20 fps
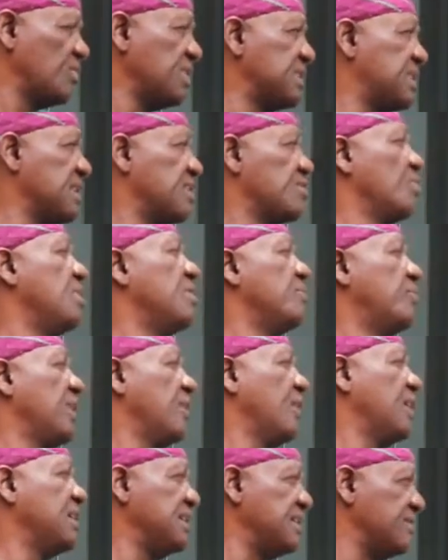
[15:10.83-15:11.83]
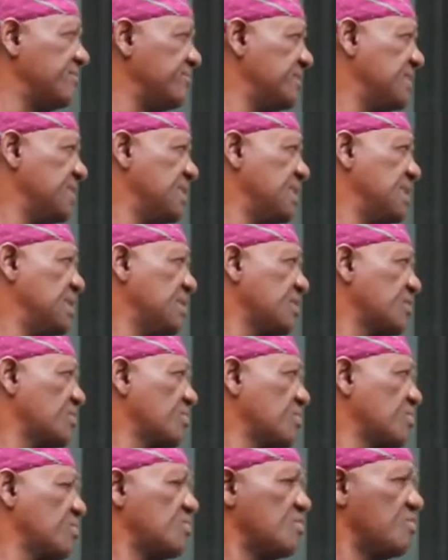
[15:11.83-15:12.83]
we intend to empower them.
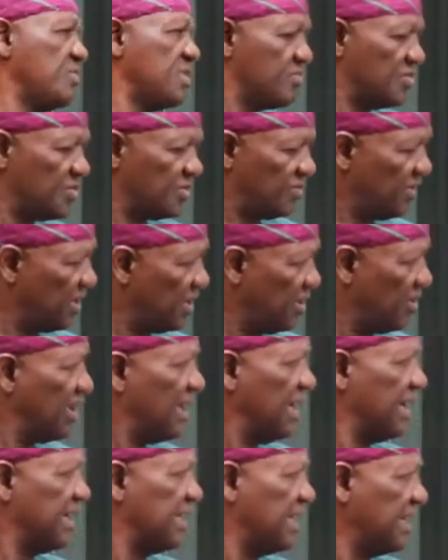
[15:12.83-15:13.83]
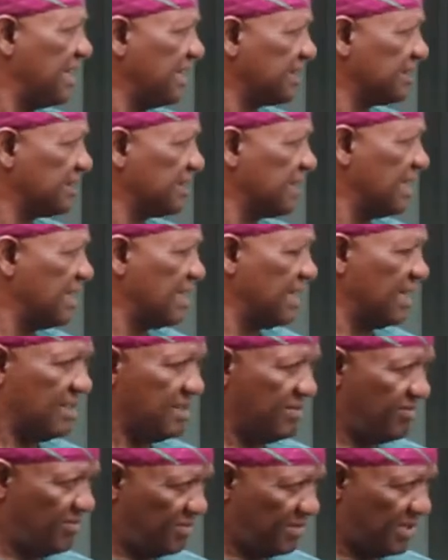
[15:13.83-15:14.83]
So we'll be moving on like that. And I
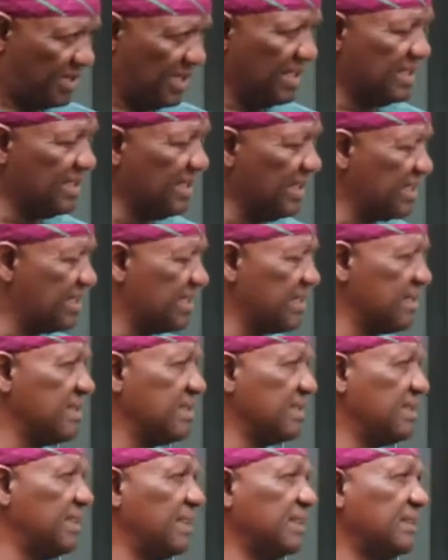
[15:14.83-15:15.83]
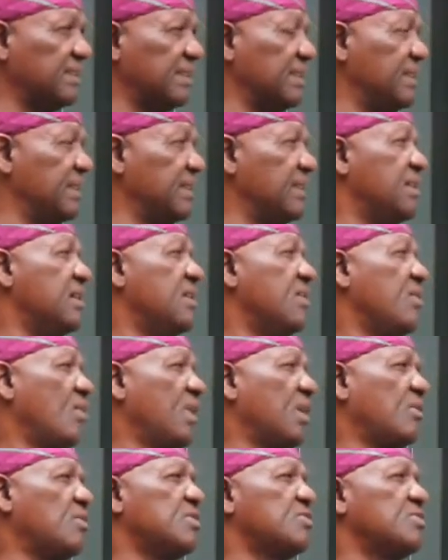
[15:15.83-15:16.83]
even said yesterday that we
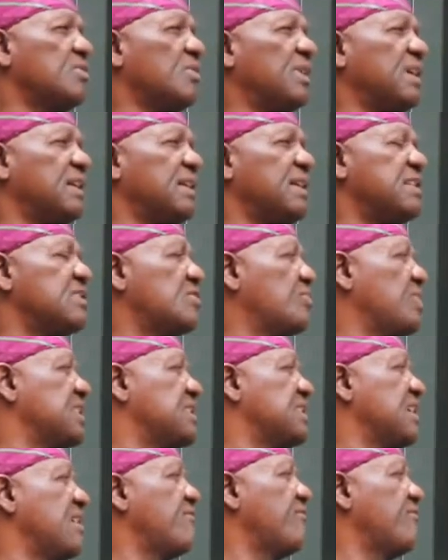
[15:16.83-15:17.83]
are going to organize special